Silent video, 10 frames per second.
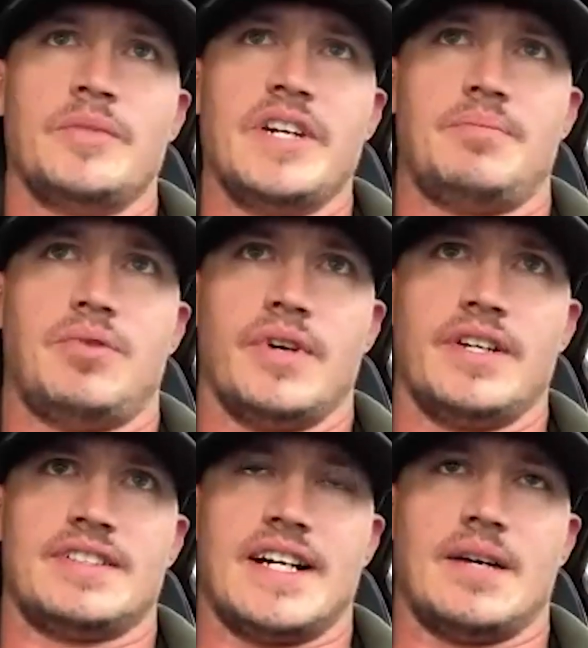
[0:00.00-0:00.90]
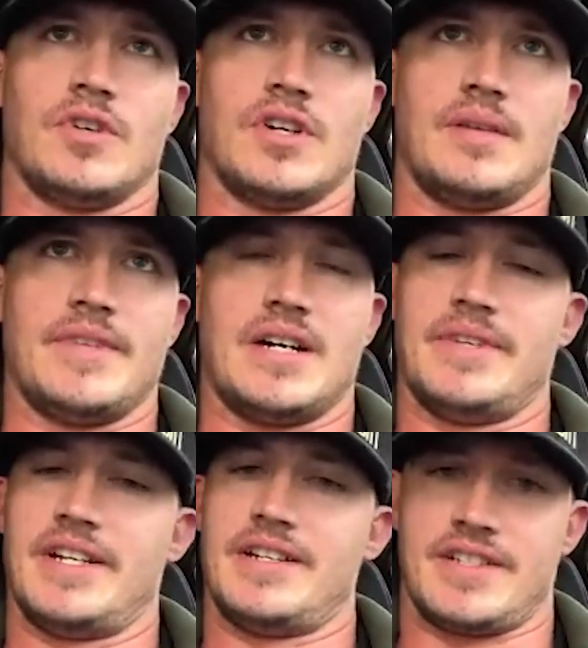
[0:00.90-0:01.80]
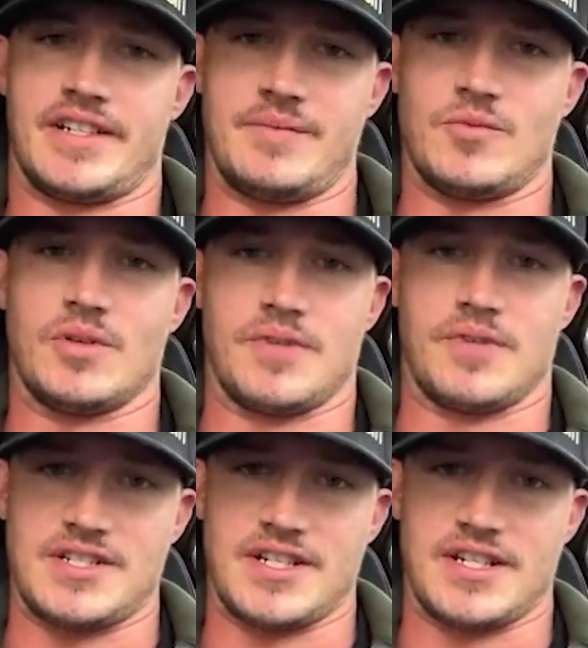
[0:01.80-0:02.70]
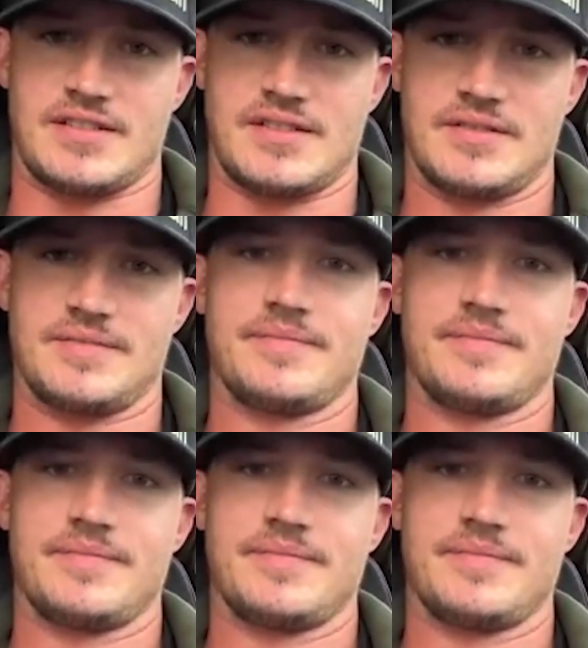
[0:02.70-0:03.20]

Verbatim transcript: be a point in time where I'm not managing any more projects.